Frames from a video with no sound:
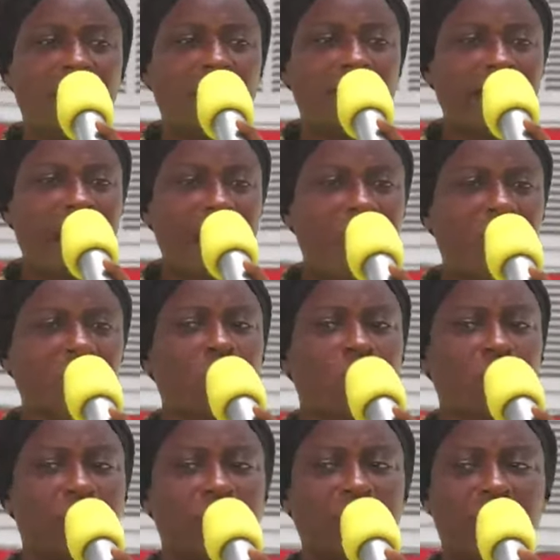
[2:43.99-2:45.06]
that was one
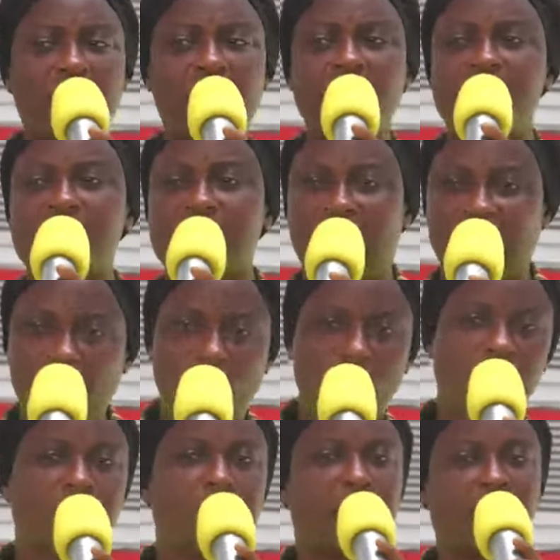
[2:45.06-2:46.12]
of the cases I was
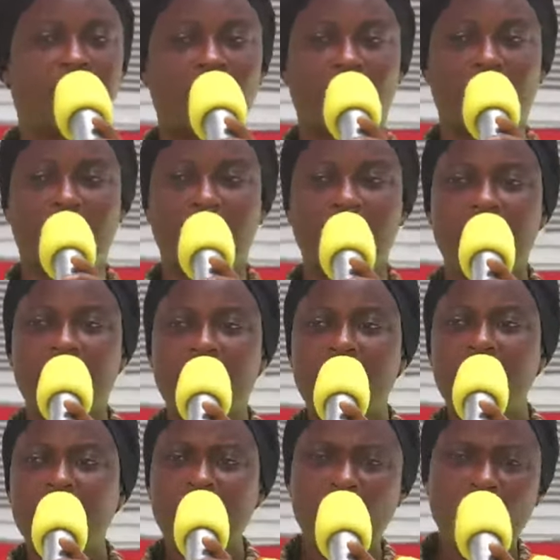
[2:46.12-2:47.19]
mentioning.
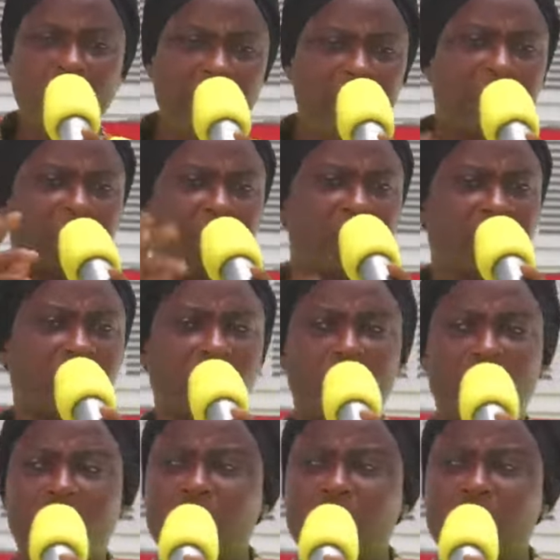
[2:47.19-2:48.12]
Frequent urination,